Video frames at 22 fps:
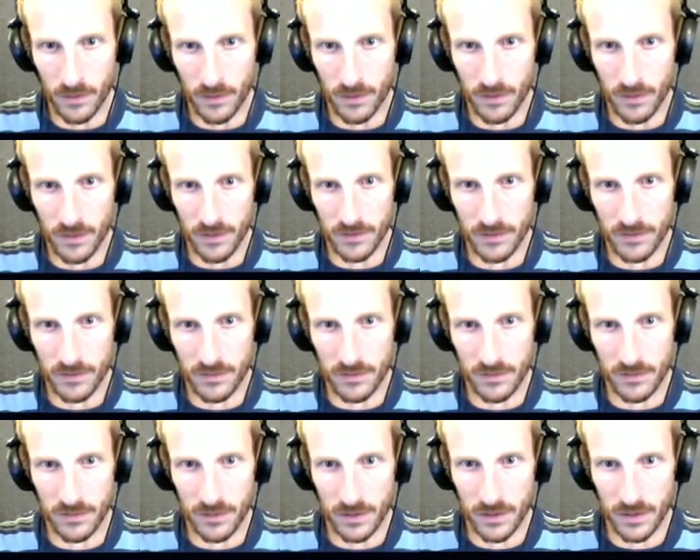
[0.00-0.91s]
This
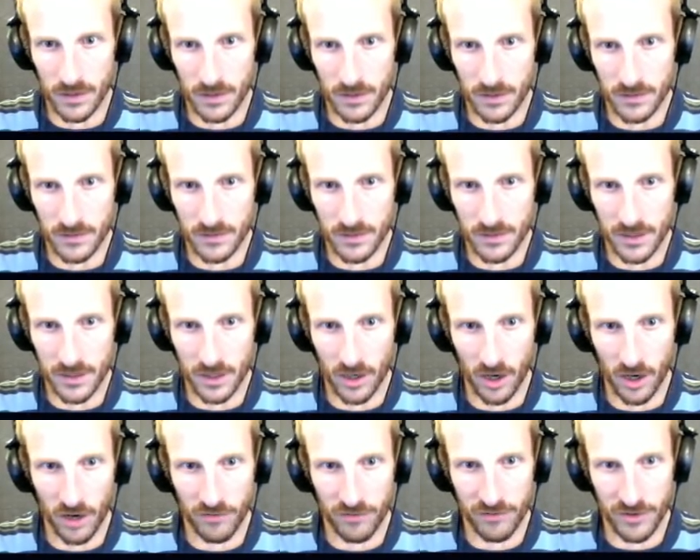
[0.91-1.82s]
is the
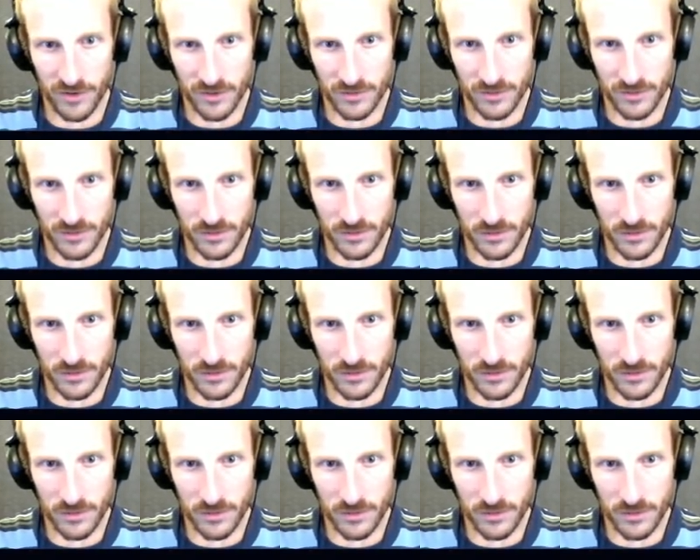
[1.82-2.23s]
office.